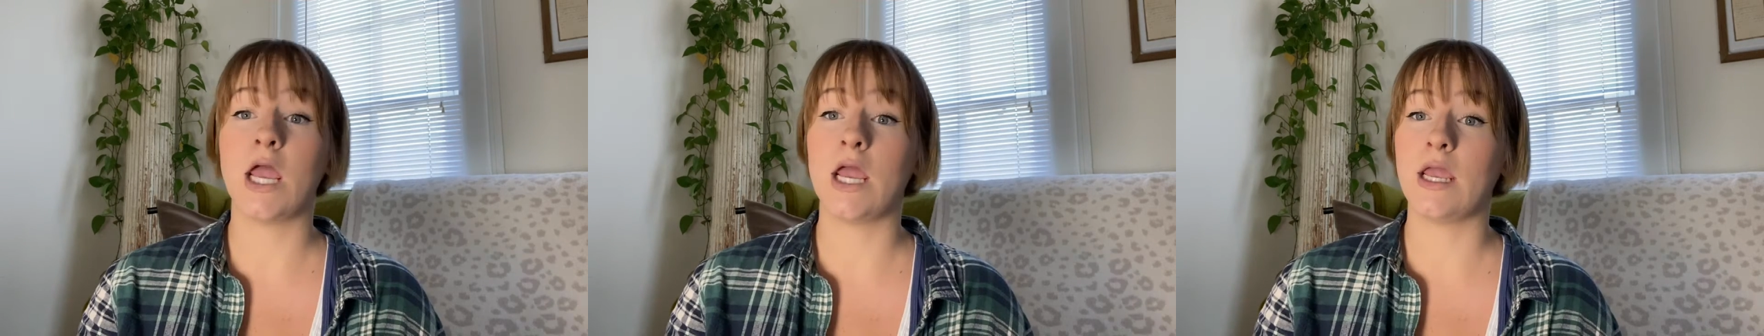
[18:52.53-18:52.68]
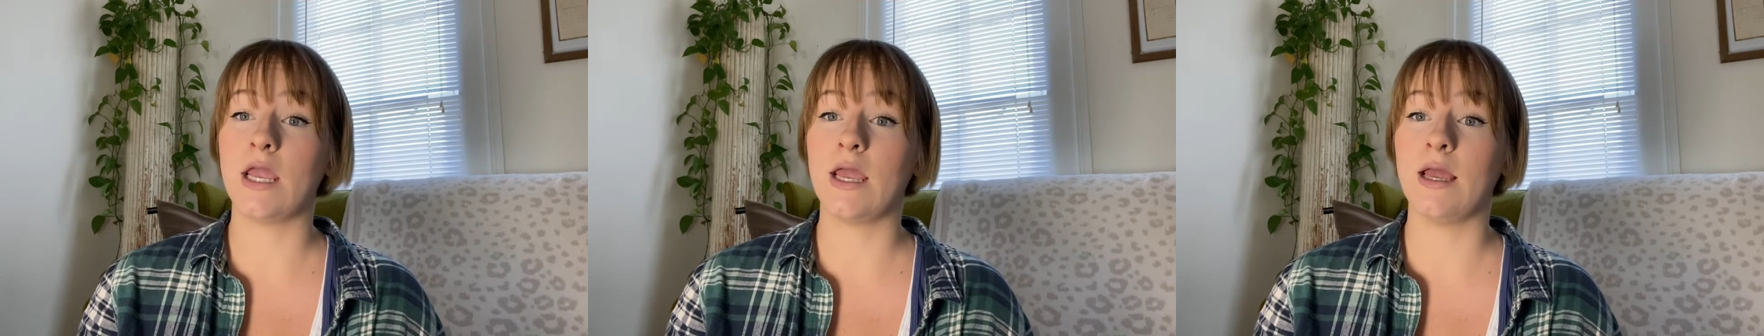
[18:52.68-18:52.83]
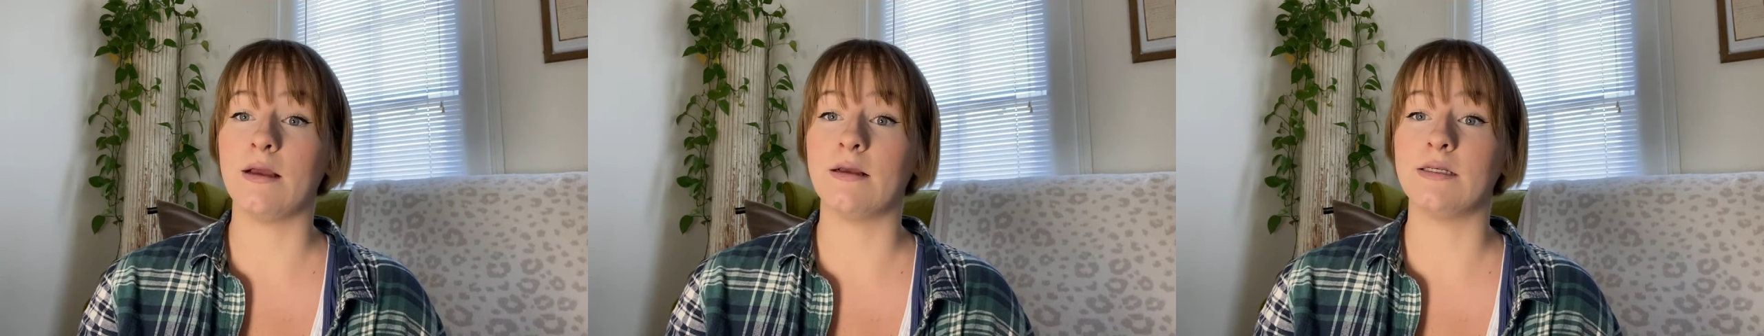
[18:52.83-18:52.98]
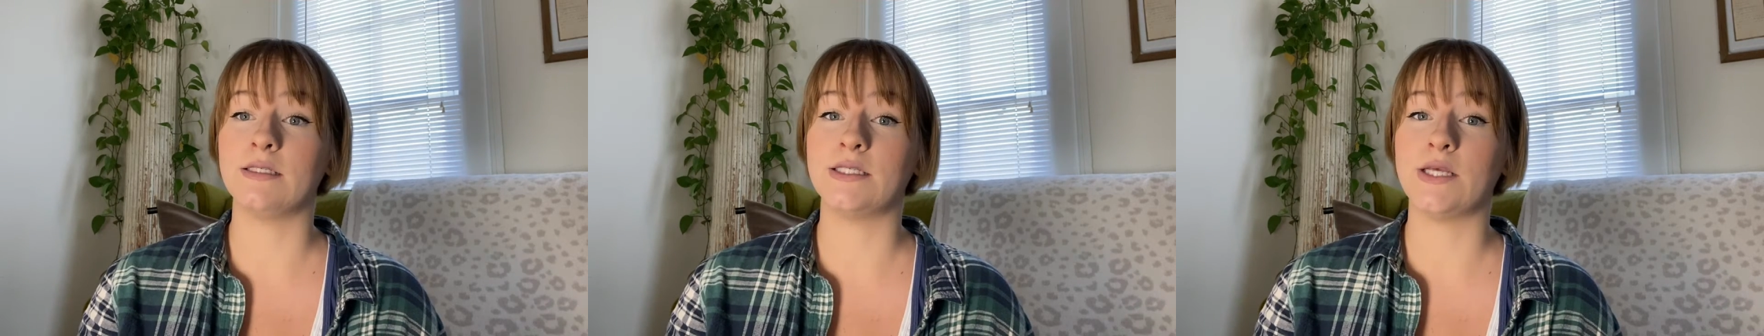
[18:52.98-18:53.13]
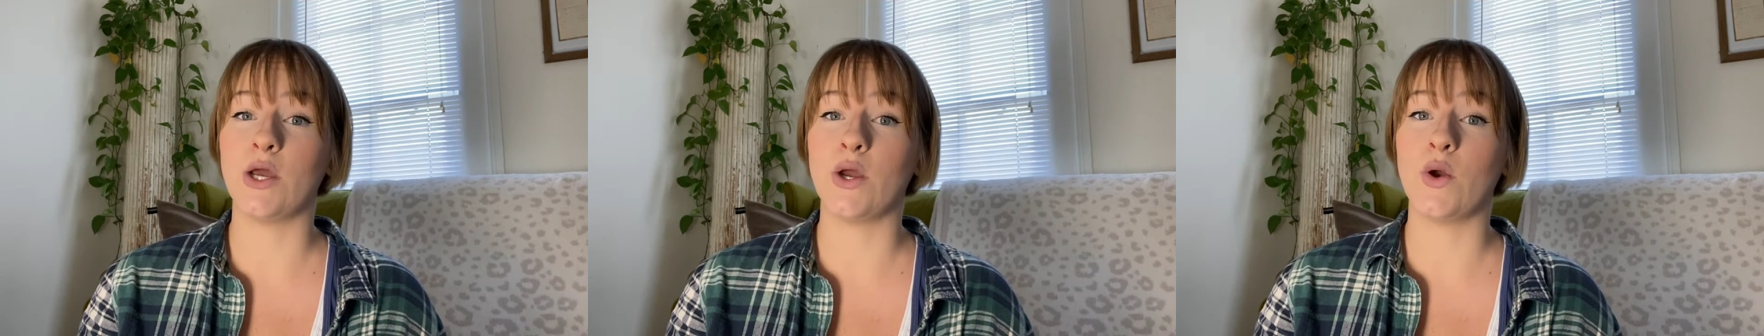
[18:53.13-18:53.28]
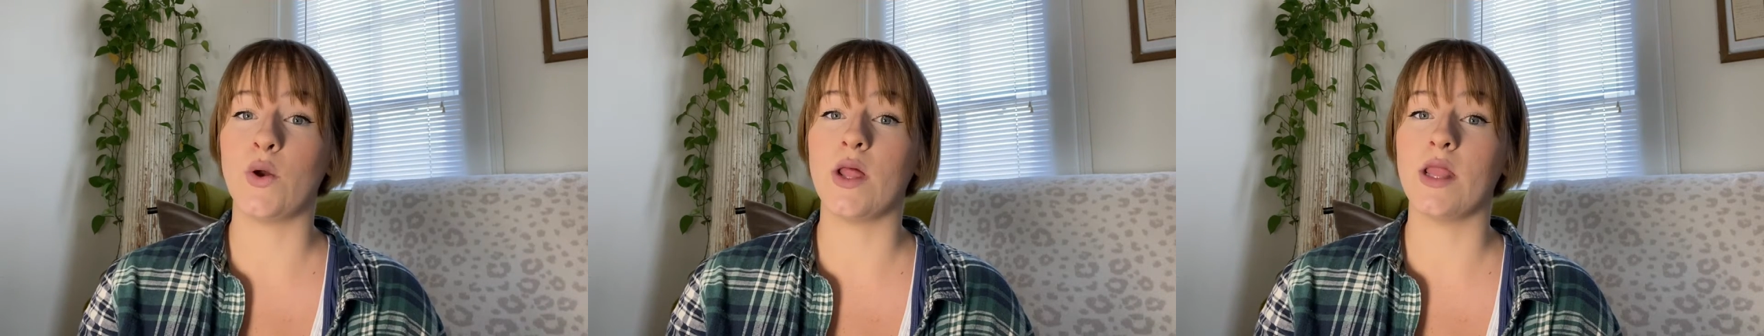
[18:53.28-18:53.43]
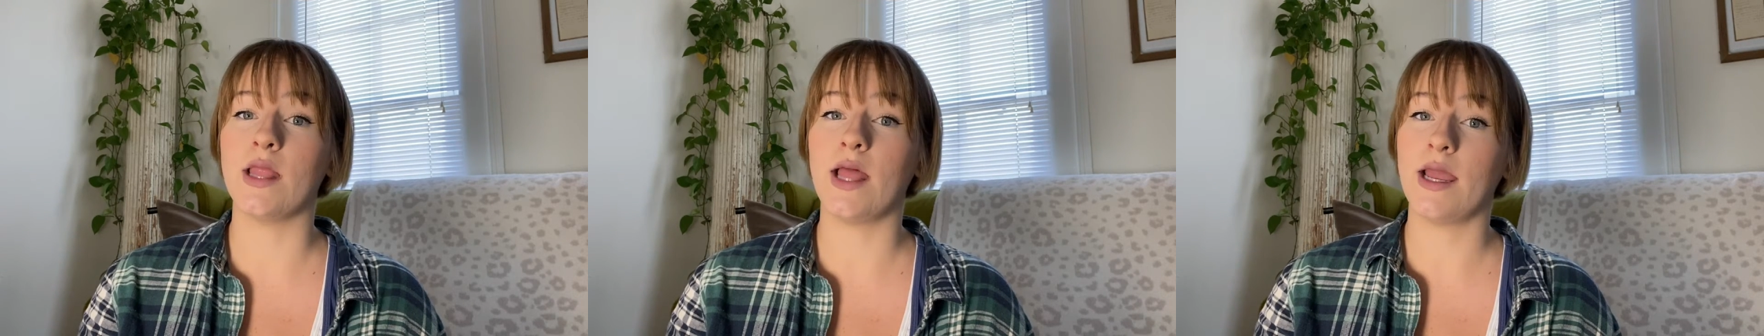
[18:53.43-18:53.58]
Yeah,
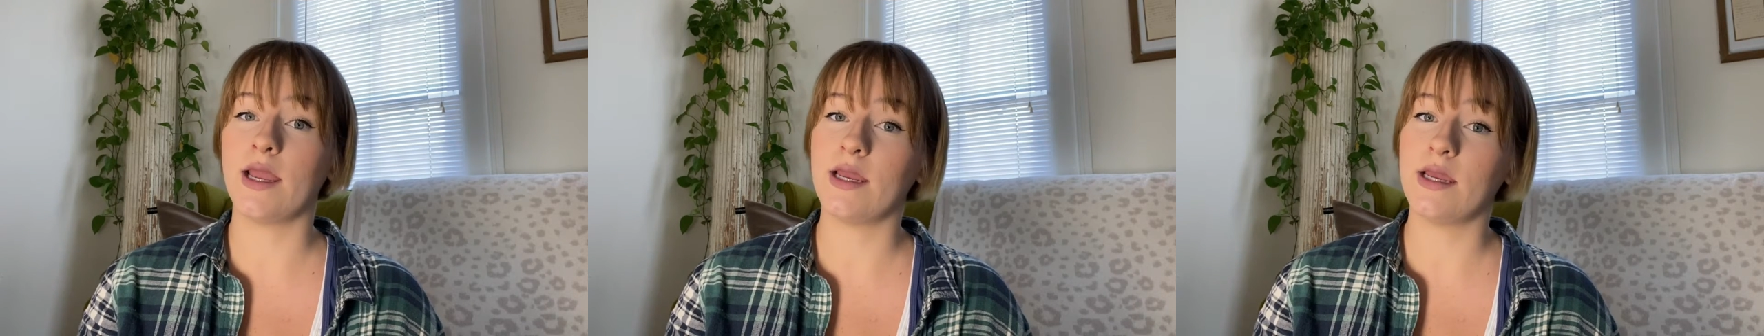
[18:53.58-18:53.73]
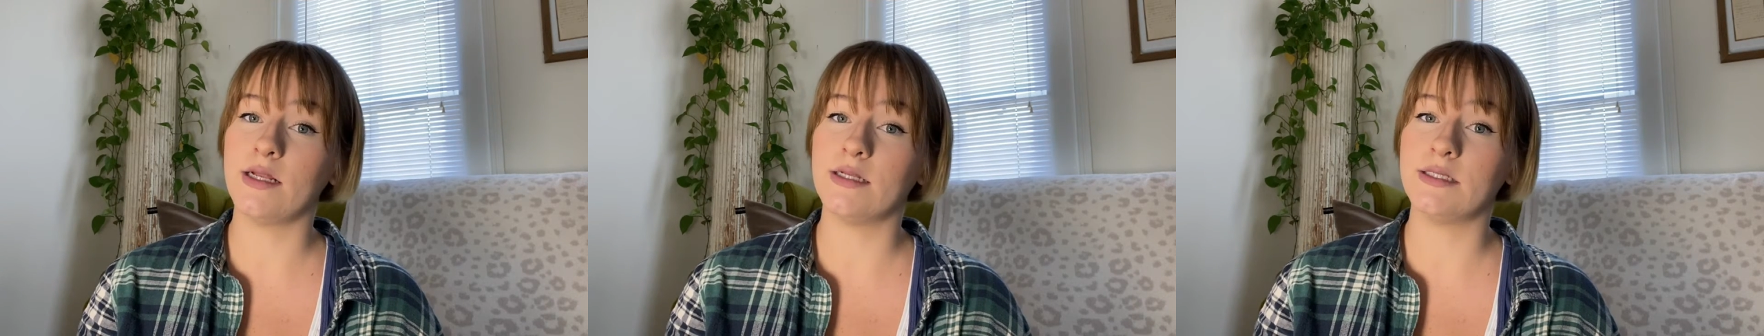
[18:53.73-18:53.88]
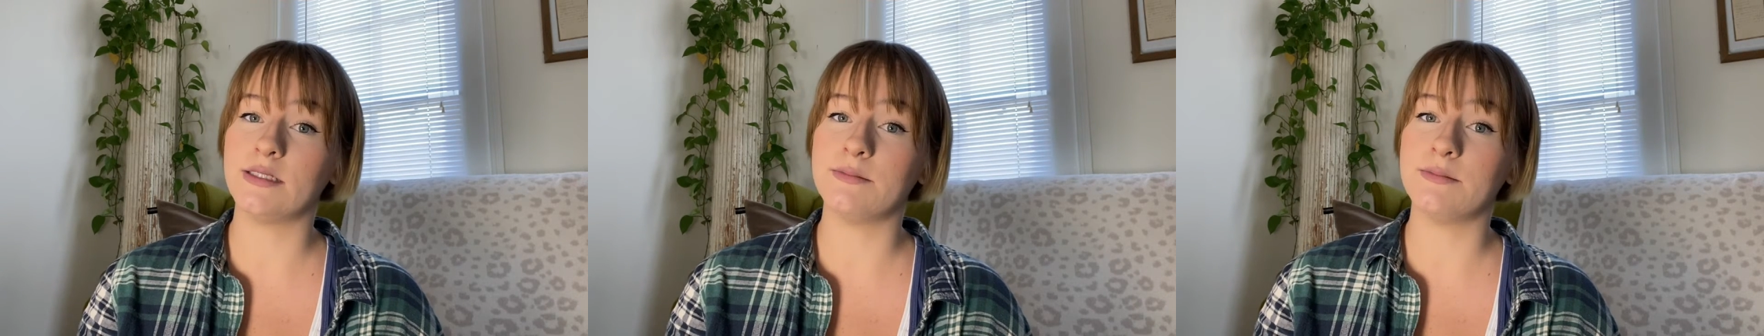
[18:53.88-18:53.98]
so like and